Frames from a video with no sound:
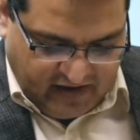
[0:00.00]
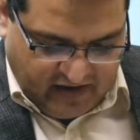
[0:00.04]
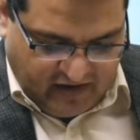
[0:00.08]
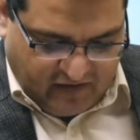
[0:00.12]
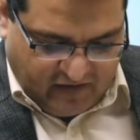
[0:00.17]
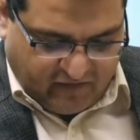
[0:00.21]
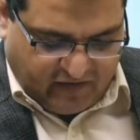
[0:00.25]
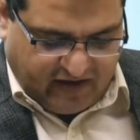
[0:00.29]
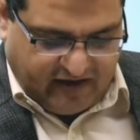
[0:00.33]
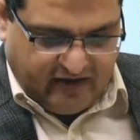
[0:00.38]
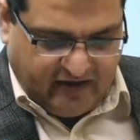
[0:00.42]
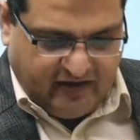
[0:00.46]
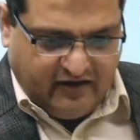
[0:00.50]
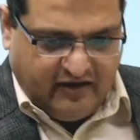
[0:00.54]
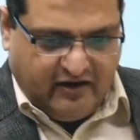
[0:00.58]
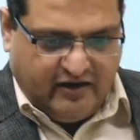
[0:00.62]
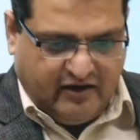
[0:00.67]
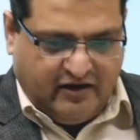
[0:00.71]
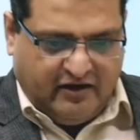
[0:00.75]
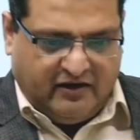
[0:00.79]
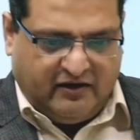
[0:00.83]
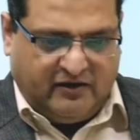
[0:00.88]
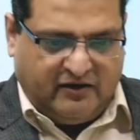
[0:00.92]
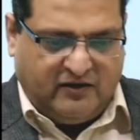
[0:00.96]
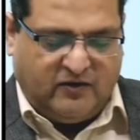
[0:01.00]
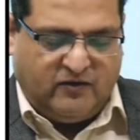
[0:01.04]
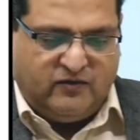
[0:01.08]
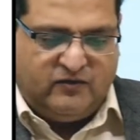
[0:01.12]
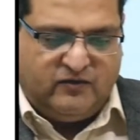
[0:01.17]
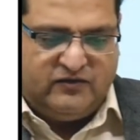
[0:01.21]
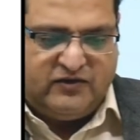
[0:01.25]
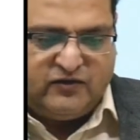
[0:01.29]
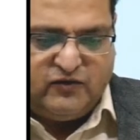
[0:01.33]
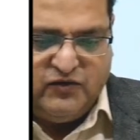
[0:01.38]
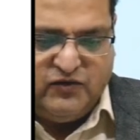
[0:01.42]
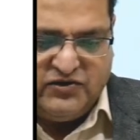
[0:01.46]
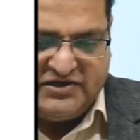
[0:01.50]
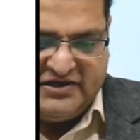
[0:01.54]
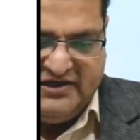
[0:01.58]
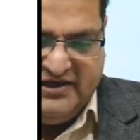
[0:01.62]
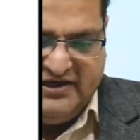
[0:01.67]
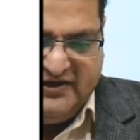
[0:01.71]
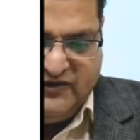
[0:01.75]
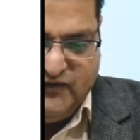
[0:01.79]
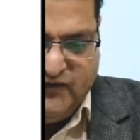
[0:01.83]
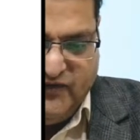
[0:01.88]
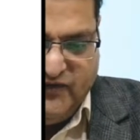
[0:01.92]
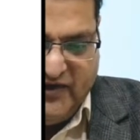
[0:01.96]
fine. Now, the question
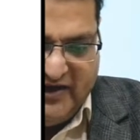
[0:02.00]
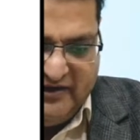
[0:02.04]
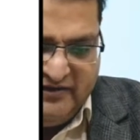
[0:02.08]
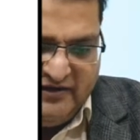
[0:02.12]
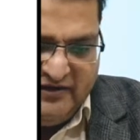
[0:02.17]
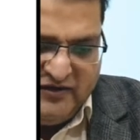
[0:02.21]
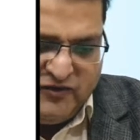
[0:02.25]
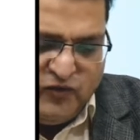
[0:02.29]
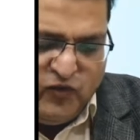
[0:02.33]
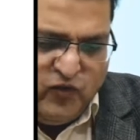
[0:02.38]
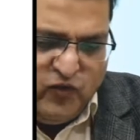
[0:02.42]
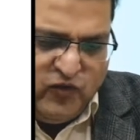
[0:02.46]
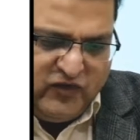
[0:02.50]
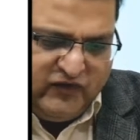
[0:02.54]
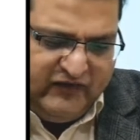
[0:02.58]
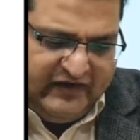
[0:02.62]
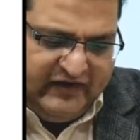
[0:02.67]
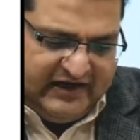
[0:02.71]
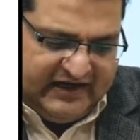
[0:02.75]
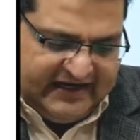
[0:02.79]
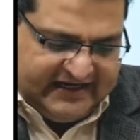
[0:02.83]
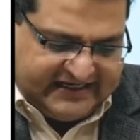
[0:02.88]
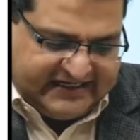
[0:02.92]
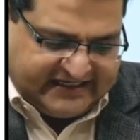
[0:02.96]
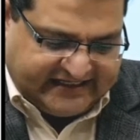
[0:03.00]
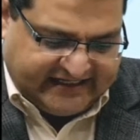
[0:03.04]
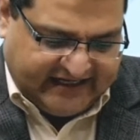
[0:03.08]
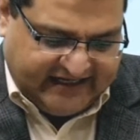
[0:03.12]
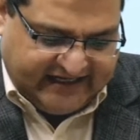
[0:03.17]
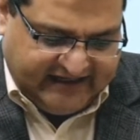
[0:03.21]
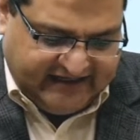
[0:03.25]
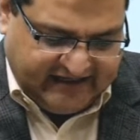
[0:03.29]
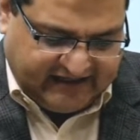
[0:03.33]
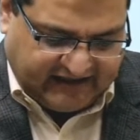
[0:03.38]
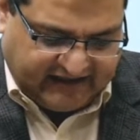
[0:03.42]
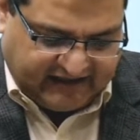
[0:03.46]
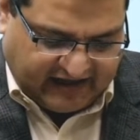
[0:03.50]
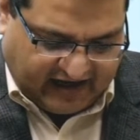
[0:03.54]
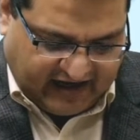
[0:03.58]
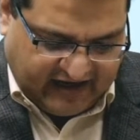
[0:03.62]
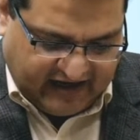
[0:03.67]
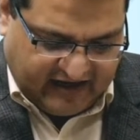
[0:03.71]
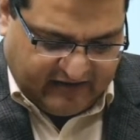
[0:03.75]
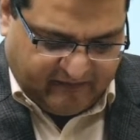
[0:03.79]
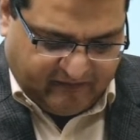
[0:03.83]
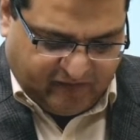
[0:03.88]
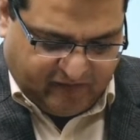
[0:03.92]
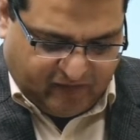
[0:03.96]
is whether court will extend the
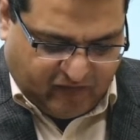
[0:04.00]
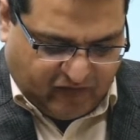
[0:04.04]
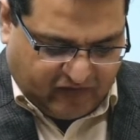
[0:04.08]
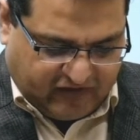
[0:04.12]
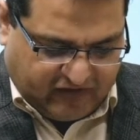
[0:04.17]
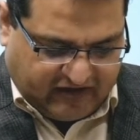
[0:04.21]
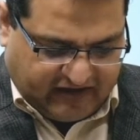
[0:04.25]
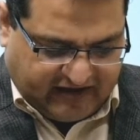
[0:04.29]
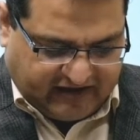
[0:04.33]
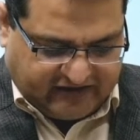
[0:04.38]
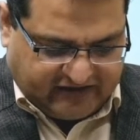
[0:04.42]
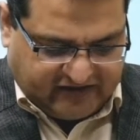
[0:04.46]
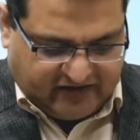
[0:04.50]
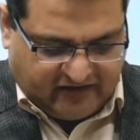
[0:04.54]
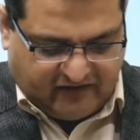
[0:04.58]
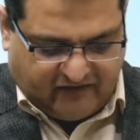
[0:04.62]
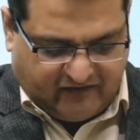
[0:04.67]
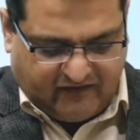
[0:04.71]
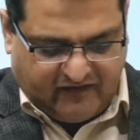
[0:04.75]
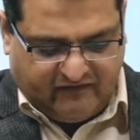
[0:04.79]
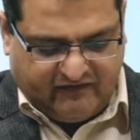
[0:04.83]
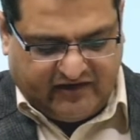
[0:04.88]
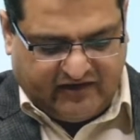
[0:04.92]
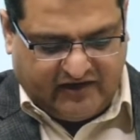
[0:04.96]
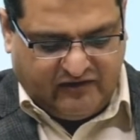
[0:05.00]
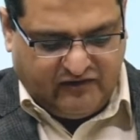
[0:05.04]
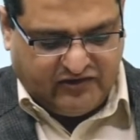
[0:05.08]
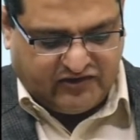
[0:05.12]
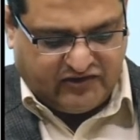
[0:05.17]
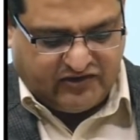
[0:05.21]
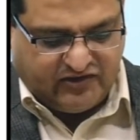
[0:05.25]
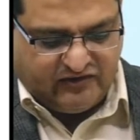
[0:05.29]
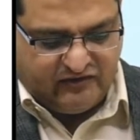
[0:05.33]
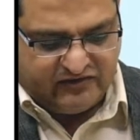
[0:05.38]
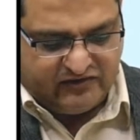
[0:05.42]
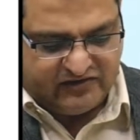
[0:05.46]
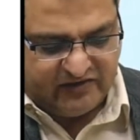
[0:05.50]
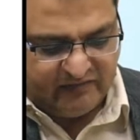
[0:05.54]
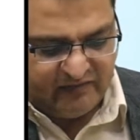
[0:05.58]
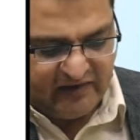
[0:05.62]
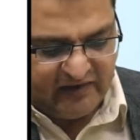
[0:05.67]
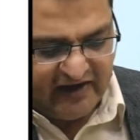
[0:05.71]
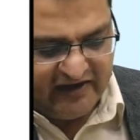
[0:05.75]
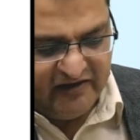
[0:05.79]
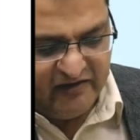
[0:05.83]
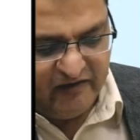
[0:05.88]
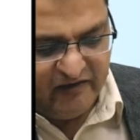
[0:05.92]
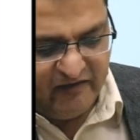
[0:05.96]
time for correction of the valuation or
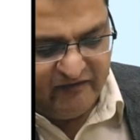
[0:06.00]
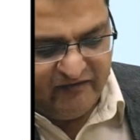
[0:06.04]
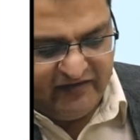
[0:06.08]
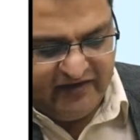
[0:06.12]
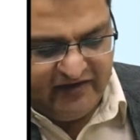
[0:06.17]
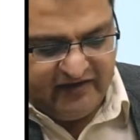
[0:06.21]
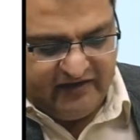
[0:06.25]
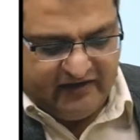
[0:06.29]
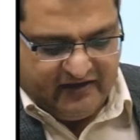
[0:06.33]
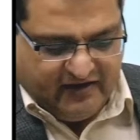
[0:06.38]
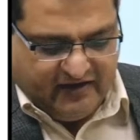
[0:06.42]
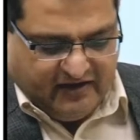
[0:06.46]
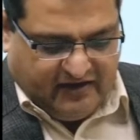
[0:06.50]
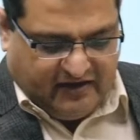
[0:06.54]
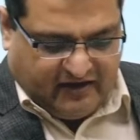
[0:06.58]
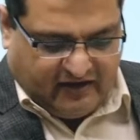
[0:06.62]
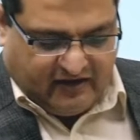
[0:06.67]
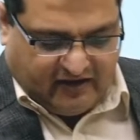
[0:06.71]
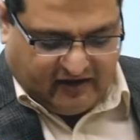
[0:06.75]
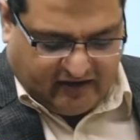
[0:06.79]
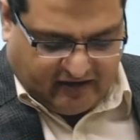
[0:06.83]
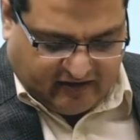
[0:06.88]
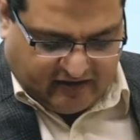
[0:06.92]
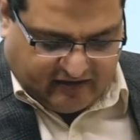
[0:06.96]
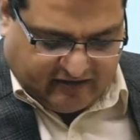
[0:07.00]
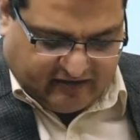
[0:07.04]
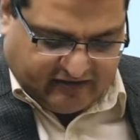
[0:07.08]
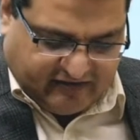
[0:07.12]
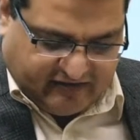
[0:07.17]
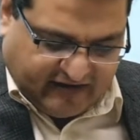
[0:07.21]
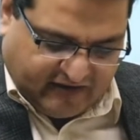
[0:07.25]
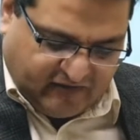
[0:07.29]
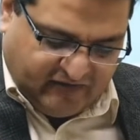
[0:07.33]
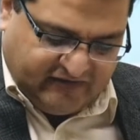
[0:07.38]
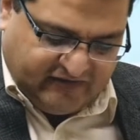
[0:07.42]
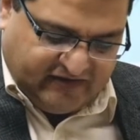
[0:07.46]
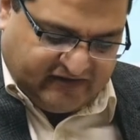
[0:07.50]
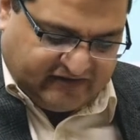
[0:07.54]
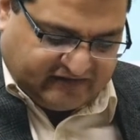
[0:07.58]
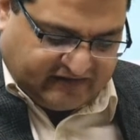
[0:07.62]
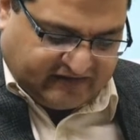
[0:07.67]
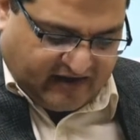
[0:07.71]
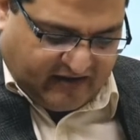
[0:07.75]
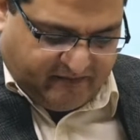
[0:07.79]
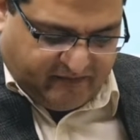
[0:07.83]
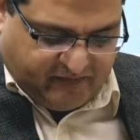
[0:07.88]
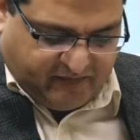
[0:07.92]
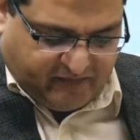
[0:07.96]
supplying of the requisite
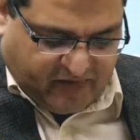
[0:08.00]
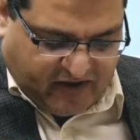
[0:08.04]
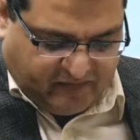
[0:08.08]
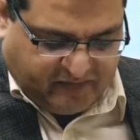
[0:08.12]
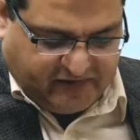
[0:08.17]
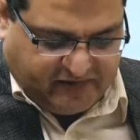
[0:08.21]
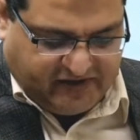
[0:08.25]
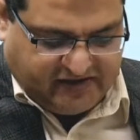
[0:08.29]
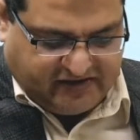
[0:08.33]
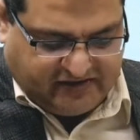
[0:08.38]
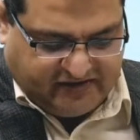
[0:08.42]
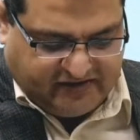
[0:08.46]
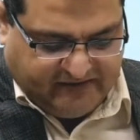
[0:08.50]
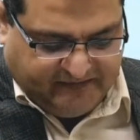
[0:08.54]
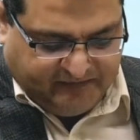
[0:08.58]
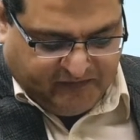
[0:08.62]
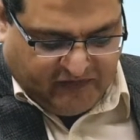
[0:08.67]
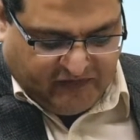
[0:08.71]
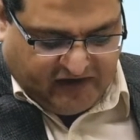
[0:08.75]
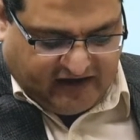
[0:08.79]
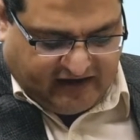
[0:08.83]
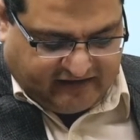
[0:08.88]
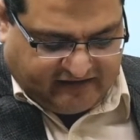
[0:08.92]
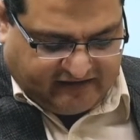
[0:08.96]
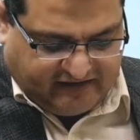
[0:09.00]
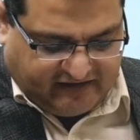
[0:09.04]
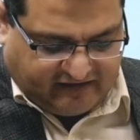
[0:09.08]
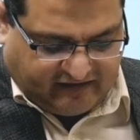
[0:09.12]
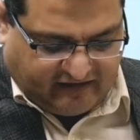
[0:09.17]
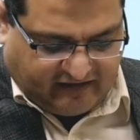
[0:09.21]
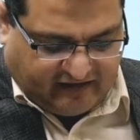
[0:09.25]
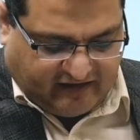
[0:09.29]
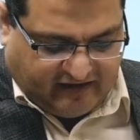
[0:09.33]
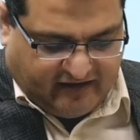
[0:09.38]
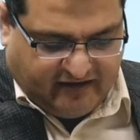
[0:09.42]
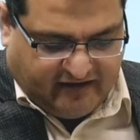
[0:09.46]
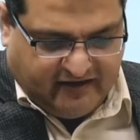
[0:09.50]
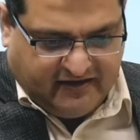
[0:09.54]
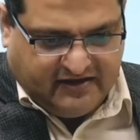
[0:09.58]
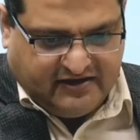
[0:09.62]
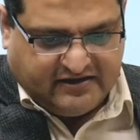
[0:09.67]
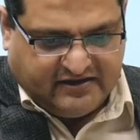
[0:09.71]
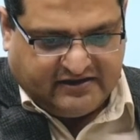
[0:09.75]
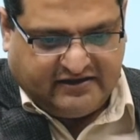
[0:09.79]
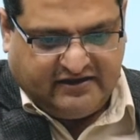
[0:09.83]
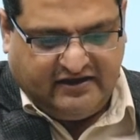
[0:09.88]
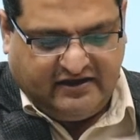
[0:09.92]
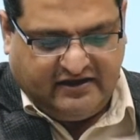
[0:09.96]
stamp papers, etc.
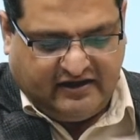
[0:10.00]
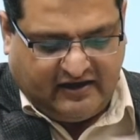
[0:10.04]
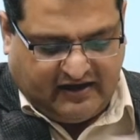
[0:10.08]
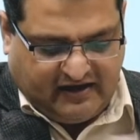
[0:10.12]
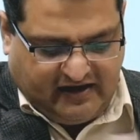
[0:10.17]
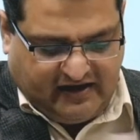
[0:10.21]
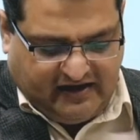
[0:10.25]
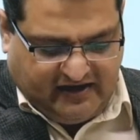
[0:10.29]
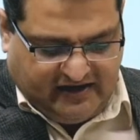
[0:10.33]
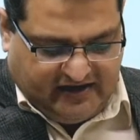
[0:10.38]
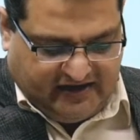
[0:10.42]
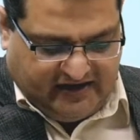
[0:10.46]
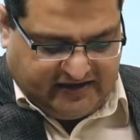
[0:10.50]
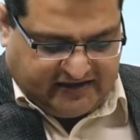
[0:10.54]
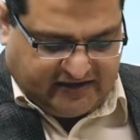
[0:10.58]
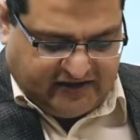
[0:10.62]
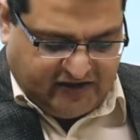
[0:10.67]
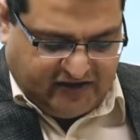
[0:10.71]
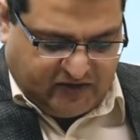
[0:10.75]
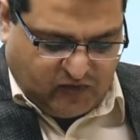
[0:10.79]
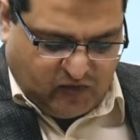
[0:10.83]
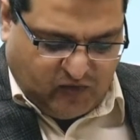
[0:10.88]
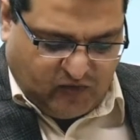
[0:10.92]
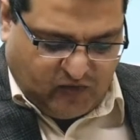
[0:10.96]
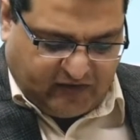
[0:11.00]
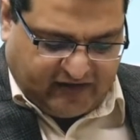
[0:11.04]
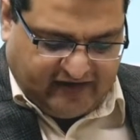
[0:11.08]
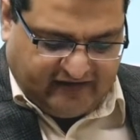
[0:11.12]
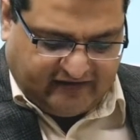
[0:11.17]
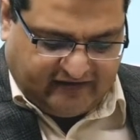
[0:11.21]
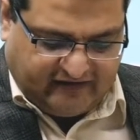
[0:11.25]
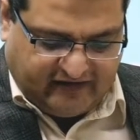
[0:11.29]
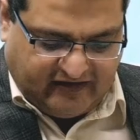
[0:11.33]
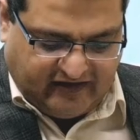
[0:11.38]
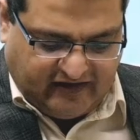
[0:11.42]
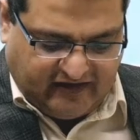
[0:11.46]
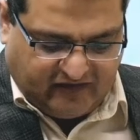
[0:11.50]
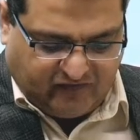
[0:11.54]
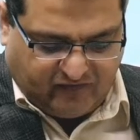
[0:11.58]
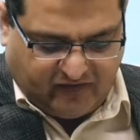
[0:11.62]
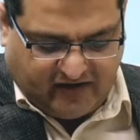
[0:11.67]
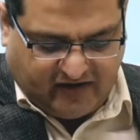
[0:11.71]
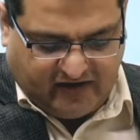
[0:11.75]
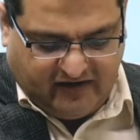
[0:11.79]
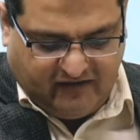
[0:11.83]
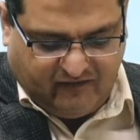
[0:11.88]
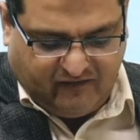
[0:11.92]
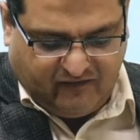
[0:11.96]
See, unless the court is
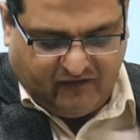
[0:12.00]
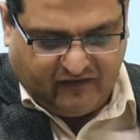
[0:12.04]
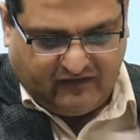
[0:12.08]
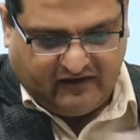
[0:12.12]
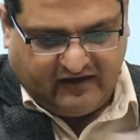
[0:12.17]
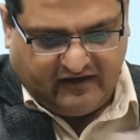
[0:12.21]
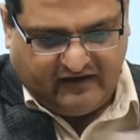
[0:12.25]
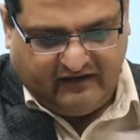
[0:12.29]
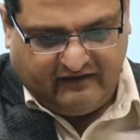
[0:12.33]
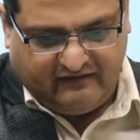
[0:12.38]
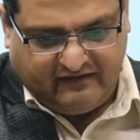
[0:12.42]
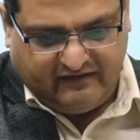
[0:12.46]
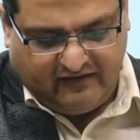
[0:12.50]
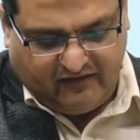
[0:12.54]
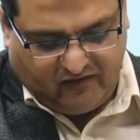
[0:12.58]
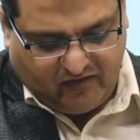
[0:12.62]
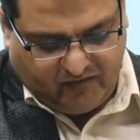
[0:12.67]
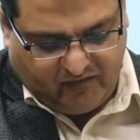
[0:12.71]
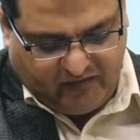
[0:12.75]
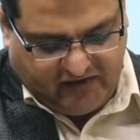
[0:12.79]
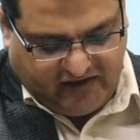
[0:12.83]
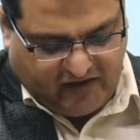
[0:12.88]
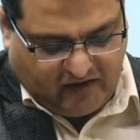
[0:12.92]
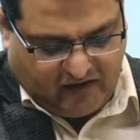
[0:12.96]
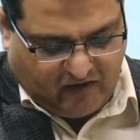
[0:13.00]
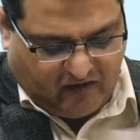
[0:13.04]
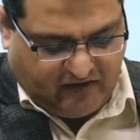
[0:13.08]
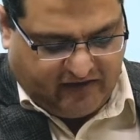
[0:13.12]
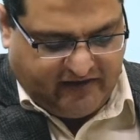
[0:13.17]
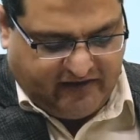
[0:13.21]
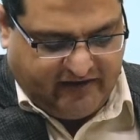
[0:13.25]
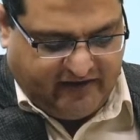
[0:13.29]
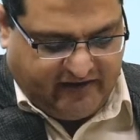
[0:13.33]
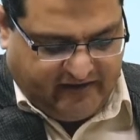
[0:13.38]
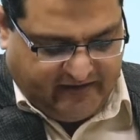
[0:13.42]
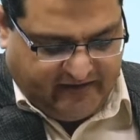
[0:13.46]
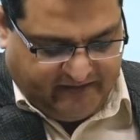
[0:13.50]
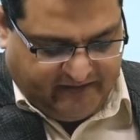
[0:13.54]
satisfied for the reason to be recorded